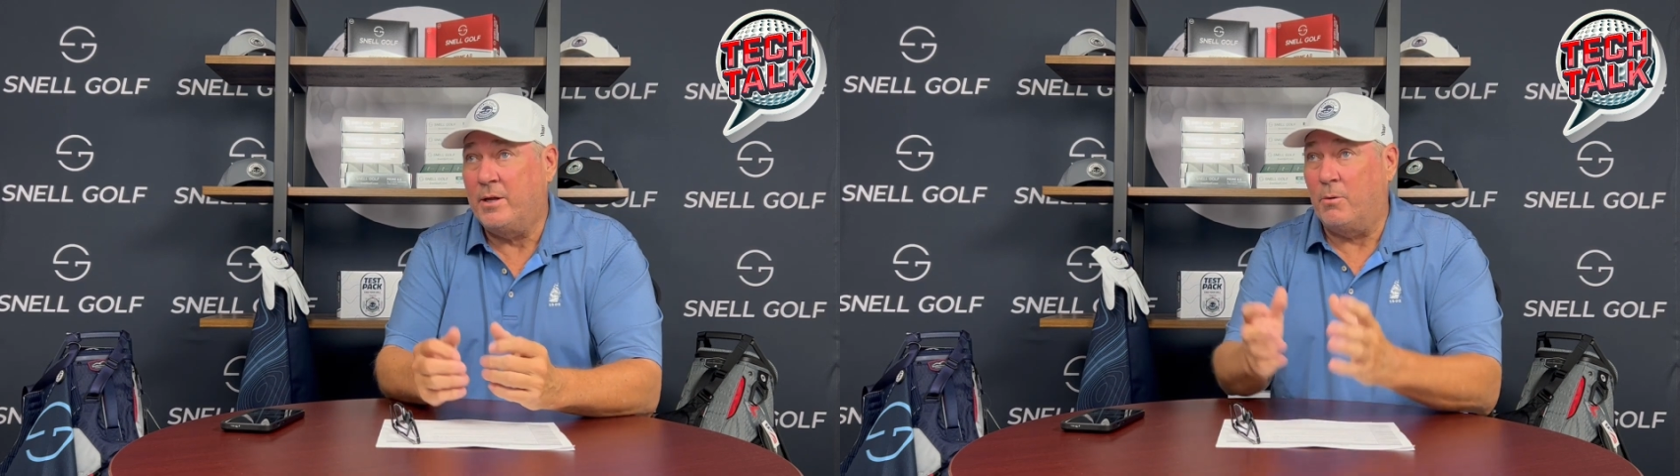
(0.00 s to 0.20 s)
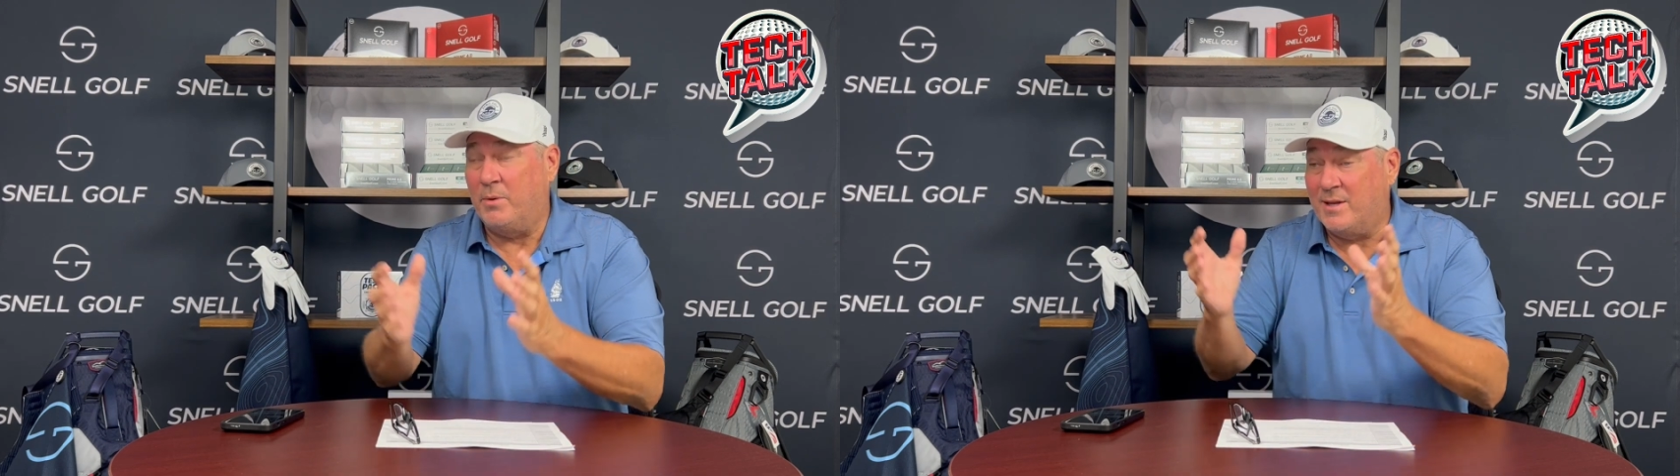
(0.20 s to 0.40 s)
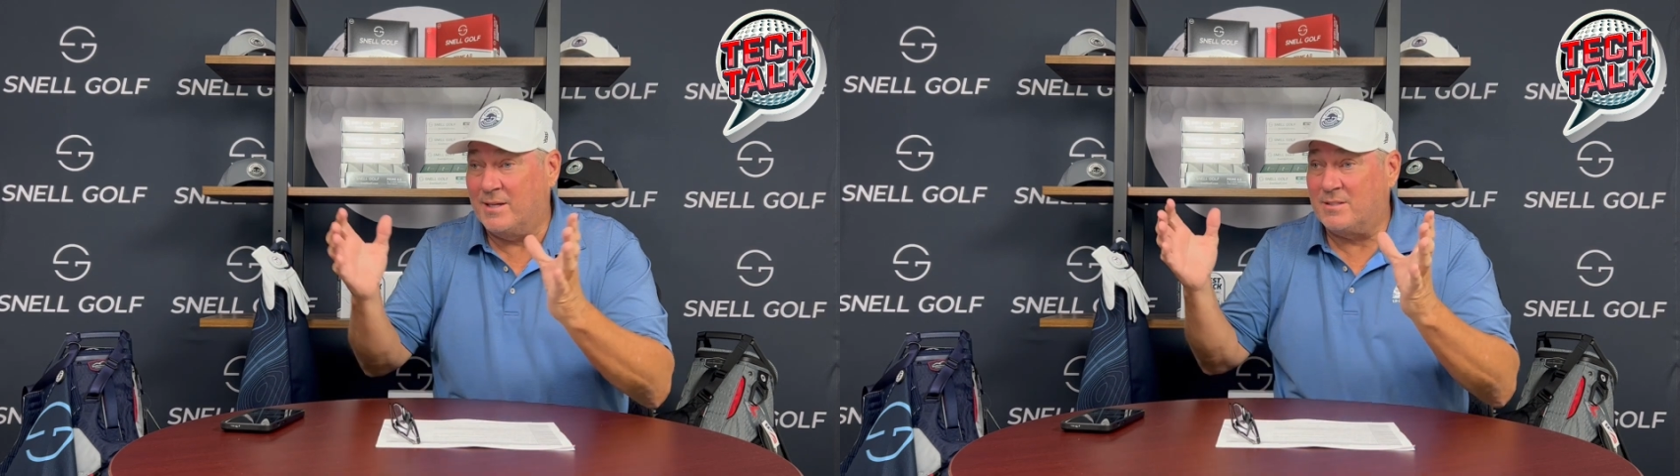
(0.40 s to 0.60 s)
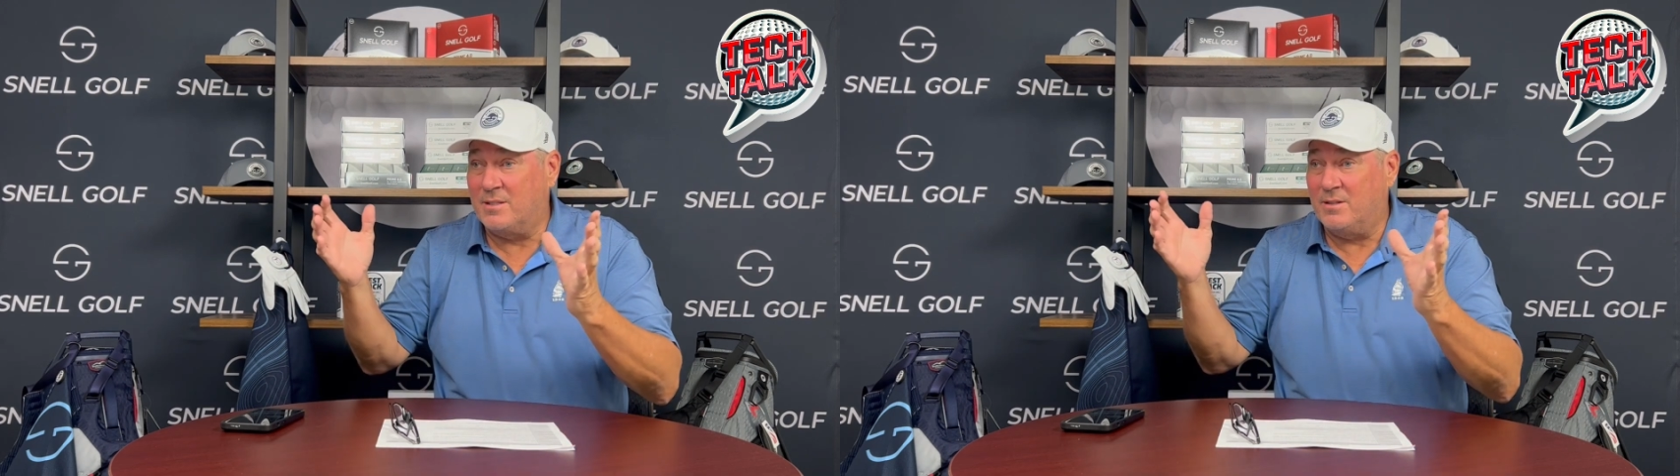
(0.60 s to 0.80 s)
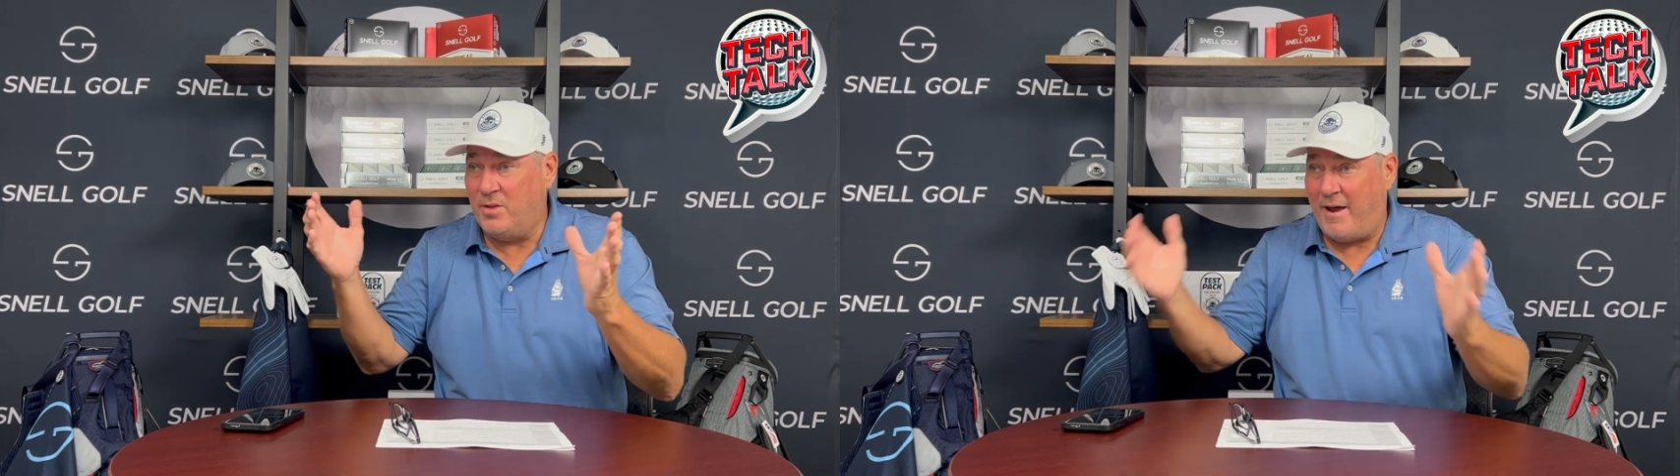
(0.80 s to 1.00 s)
Because
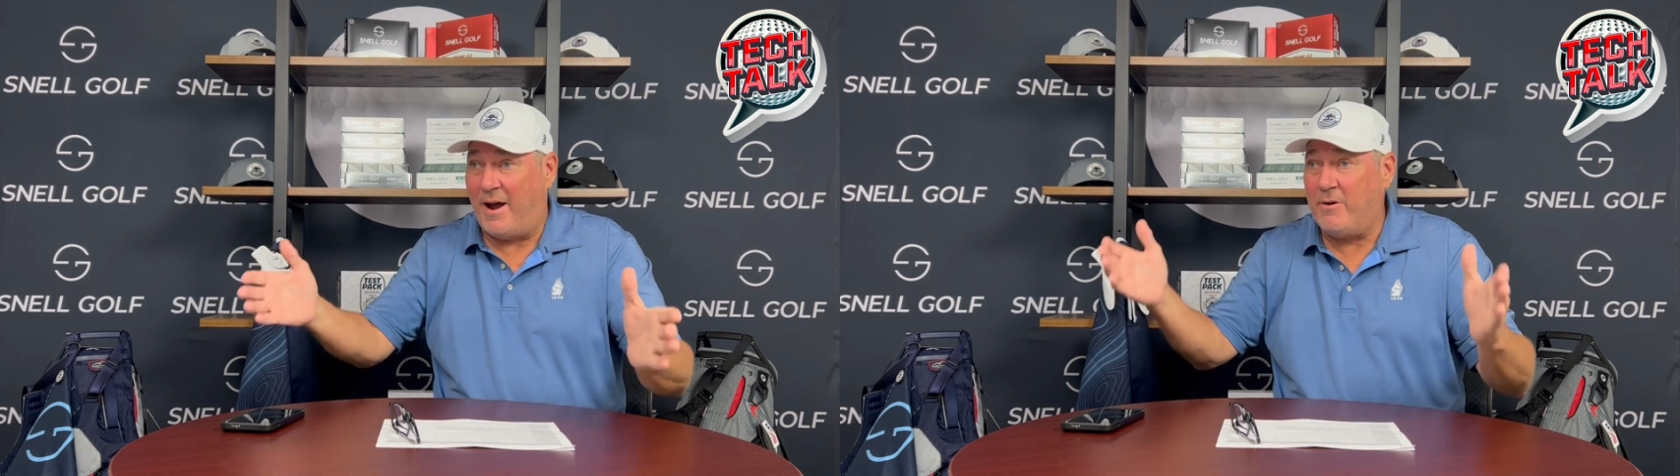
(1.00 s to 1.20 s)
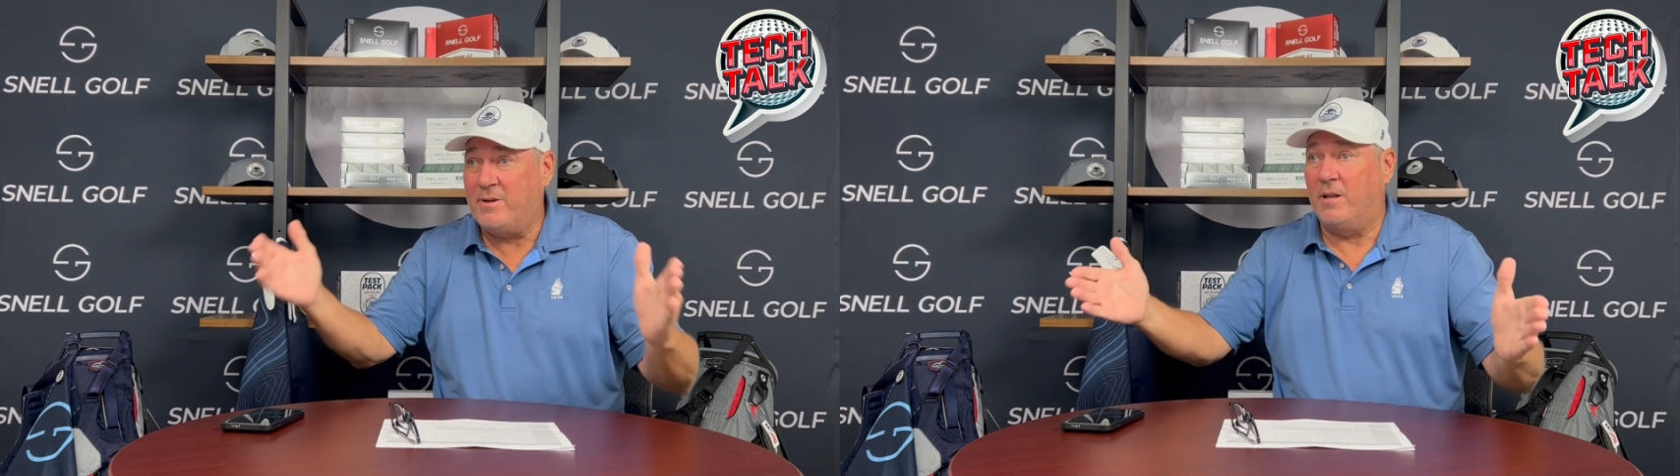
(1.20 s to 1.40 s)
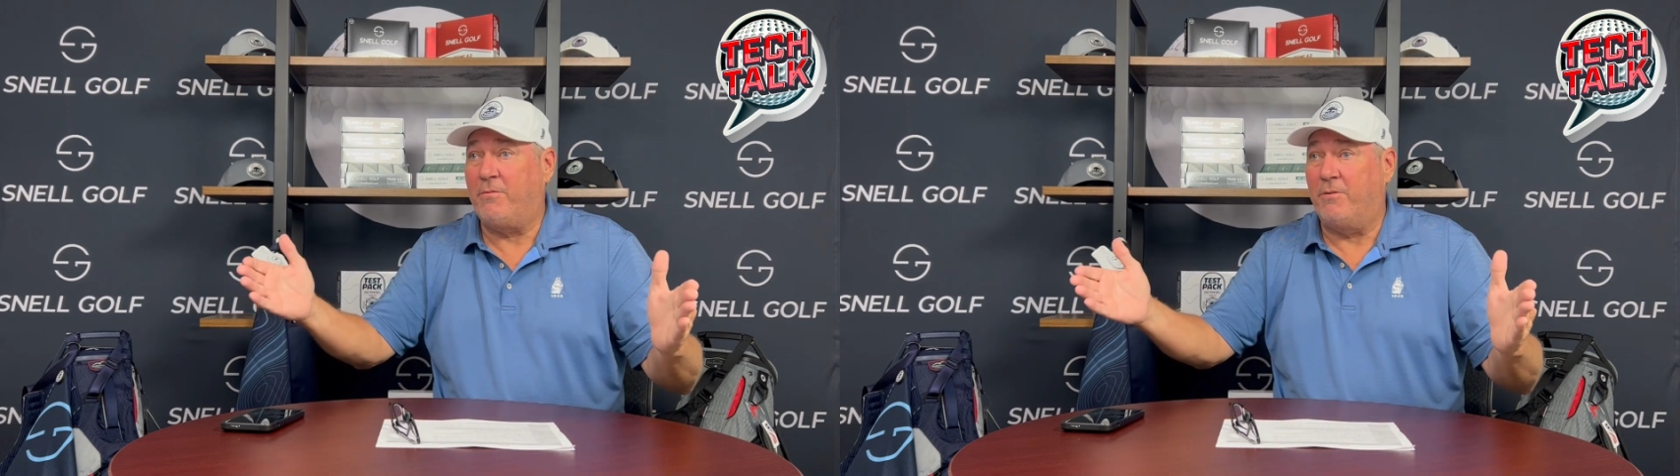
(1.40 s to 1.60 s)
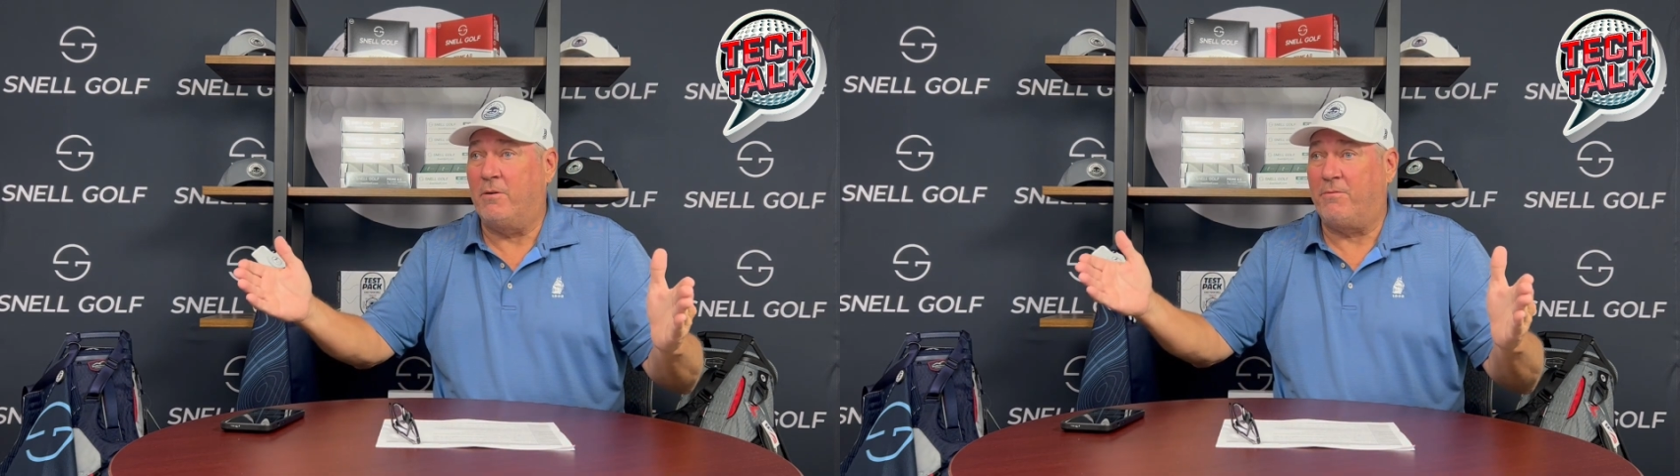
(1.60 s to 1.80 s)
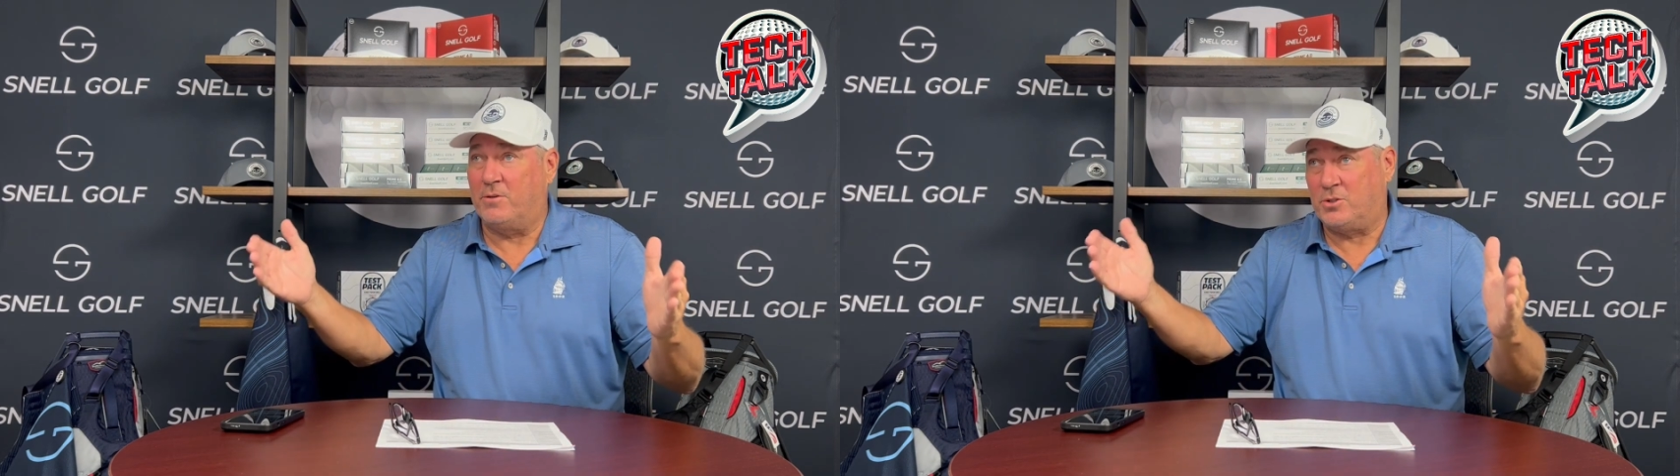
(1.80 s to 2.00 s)
they are different
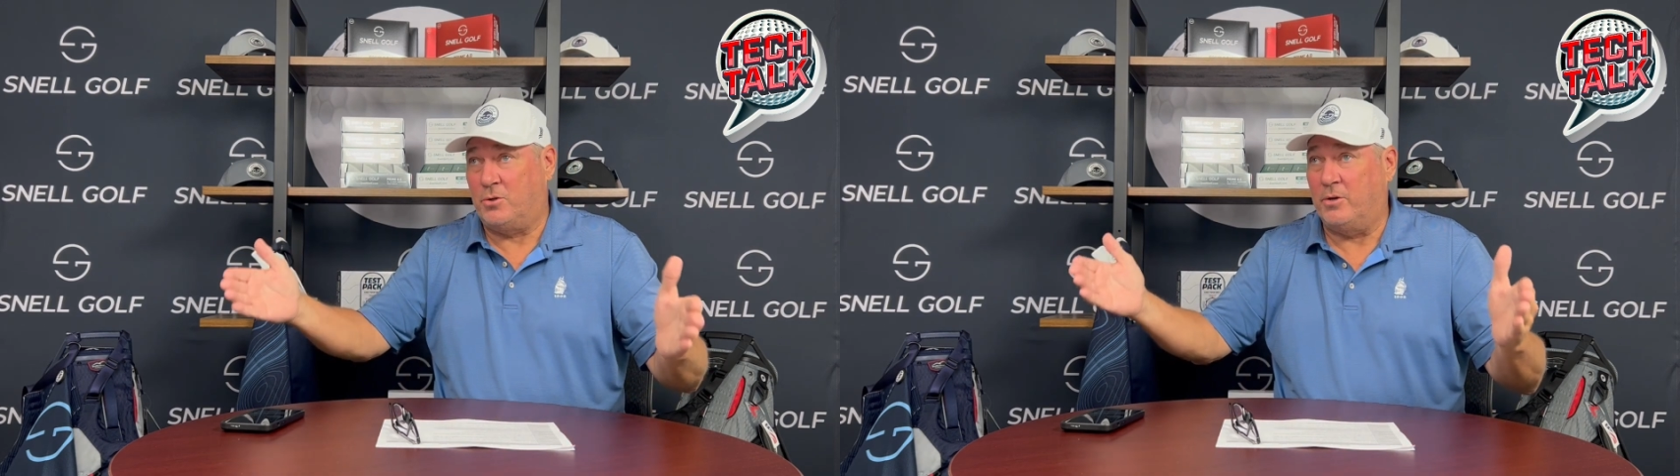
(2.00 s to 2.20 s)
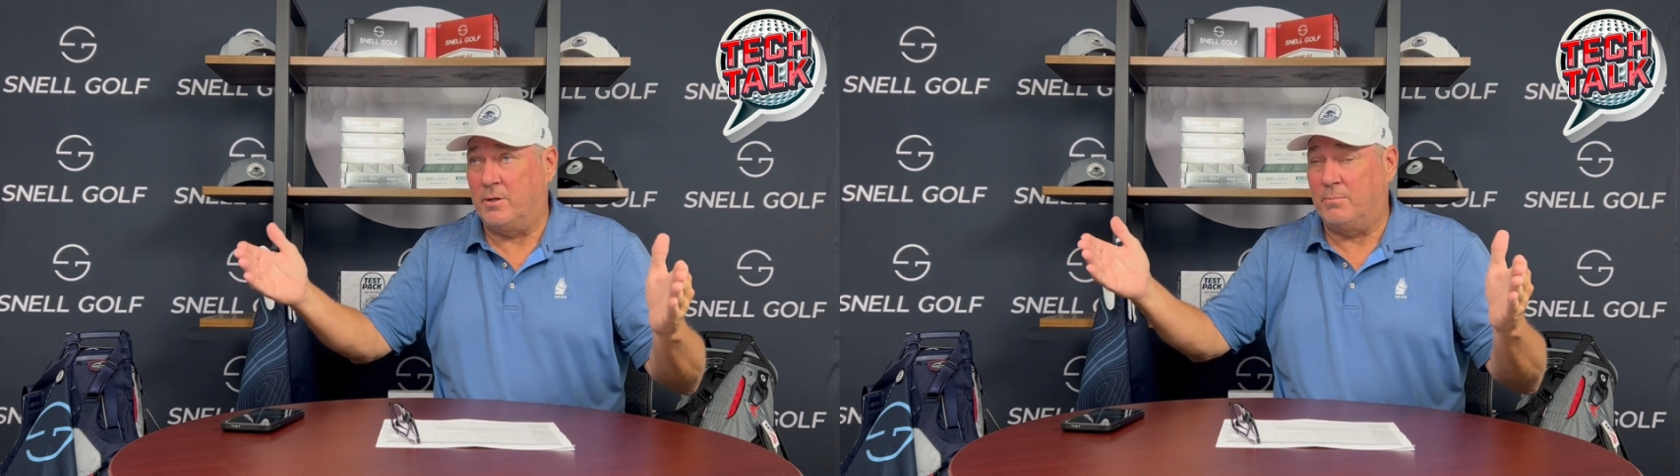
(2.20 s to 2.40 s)
for certain